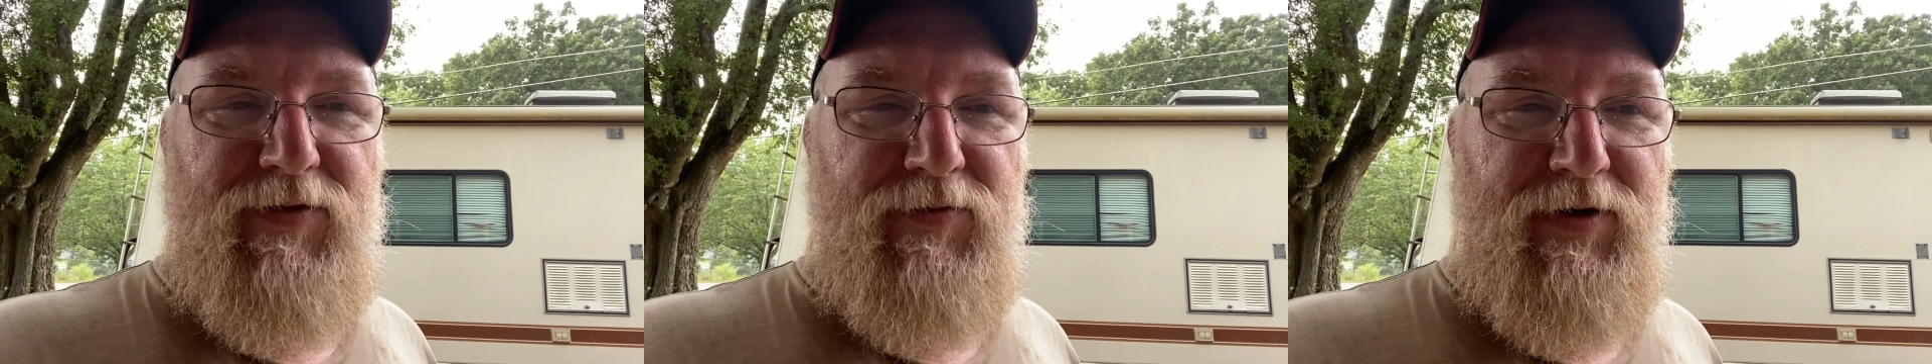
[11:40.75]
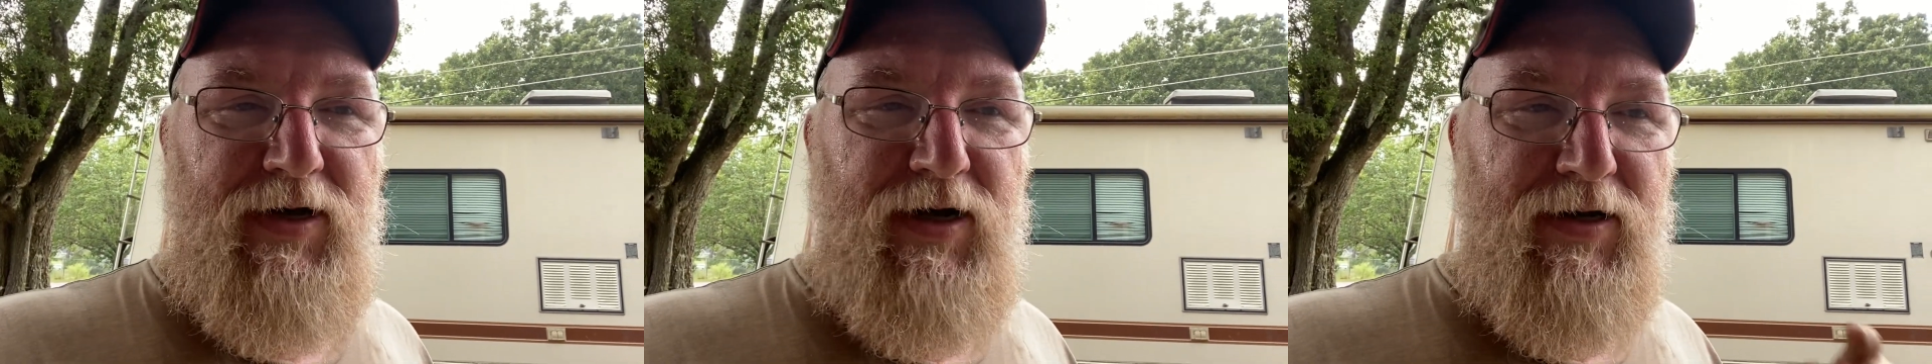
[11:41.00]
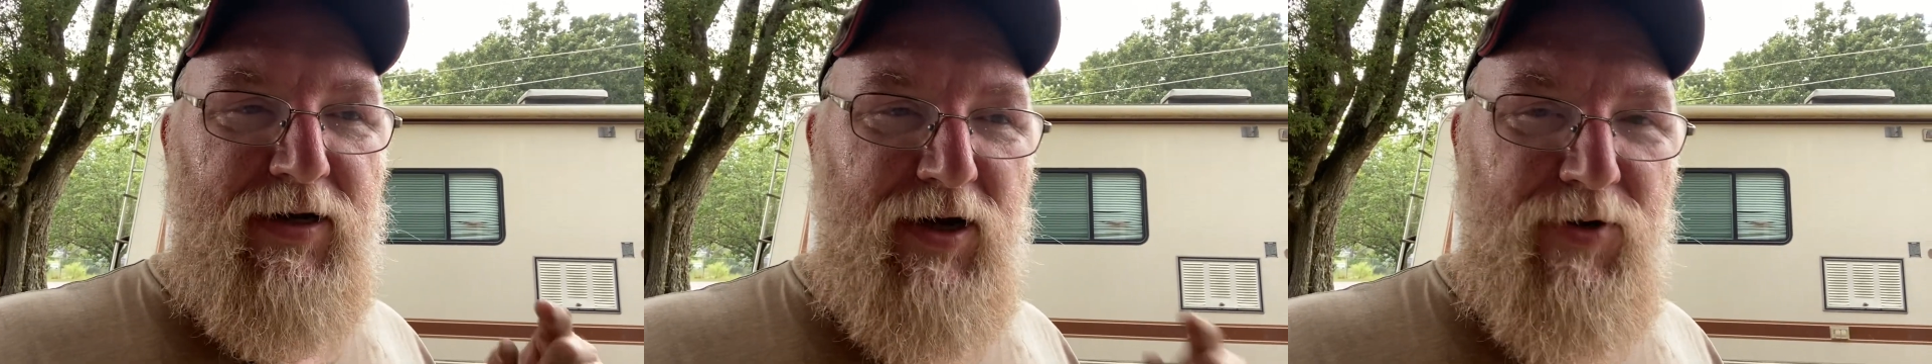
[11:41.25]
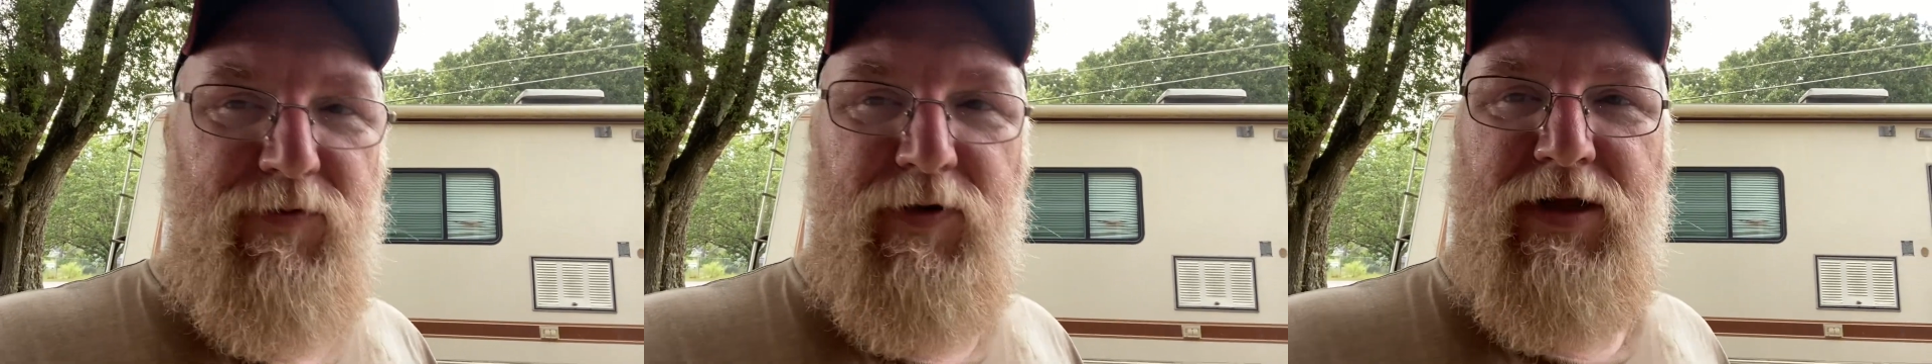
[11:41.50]
390.
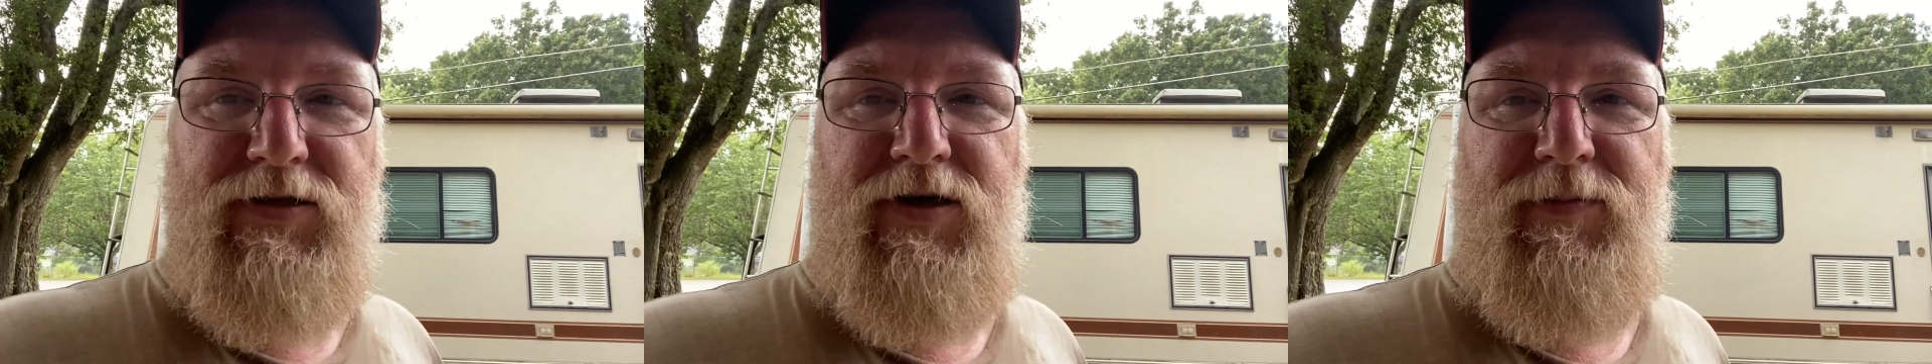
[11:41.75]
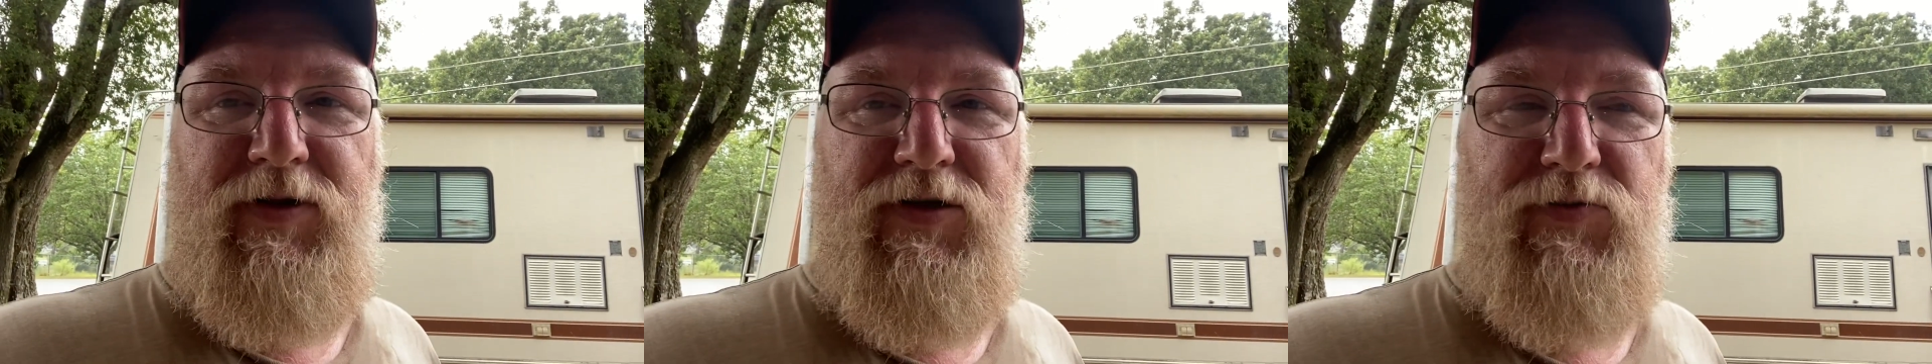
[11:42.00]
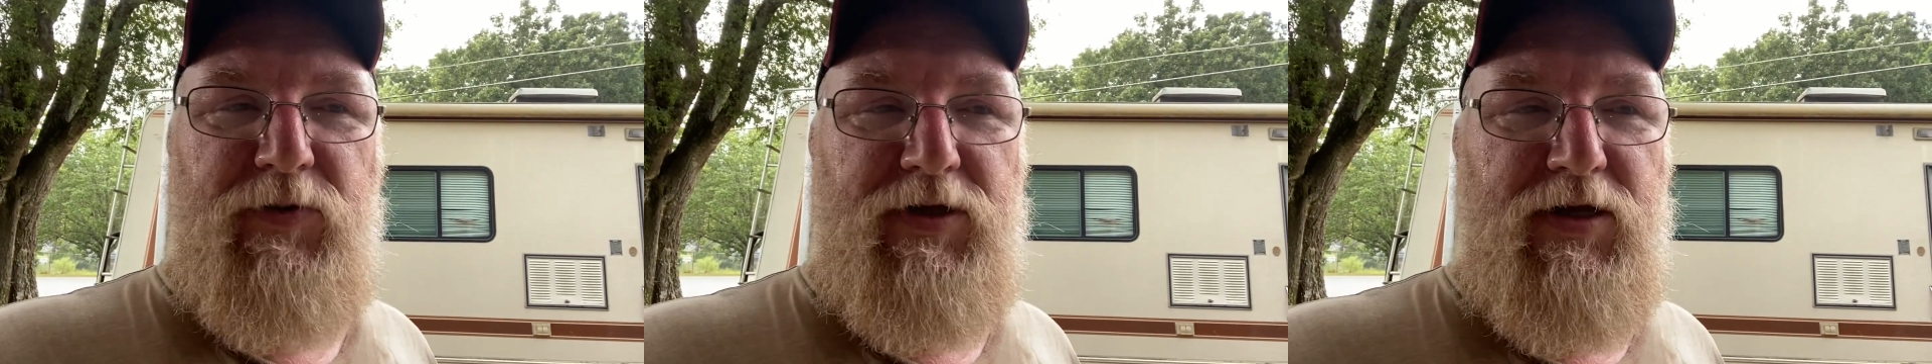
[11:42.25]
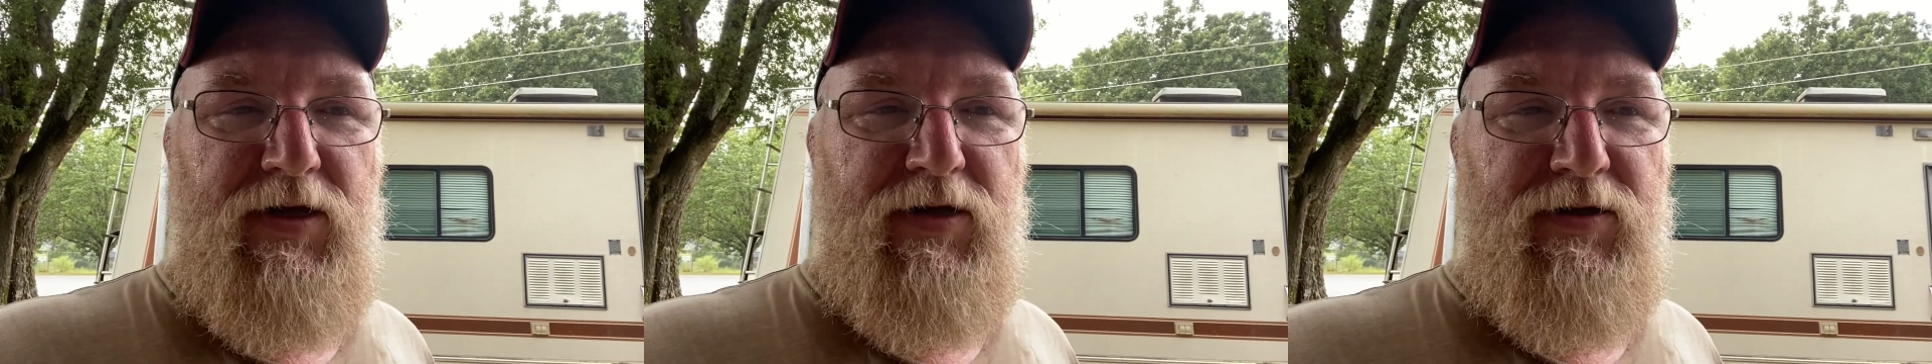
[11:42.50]
Hopefully that's coming this
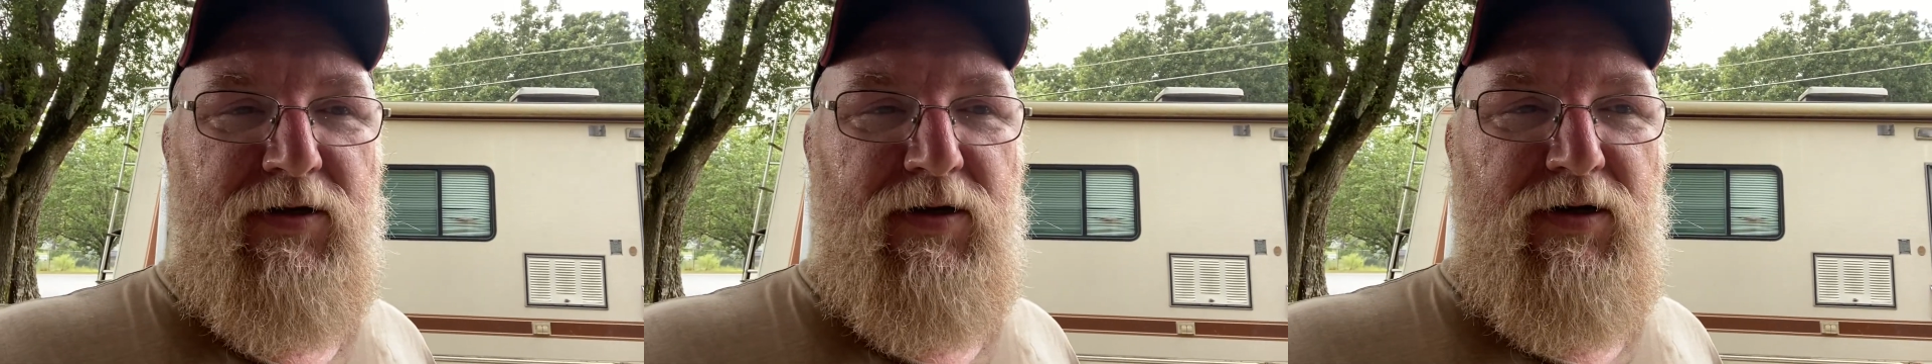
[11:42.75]
weekend.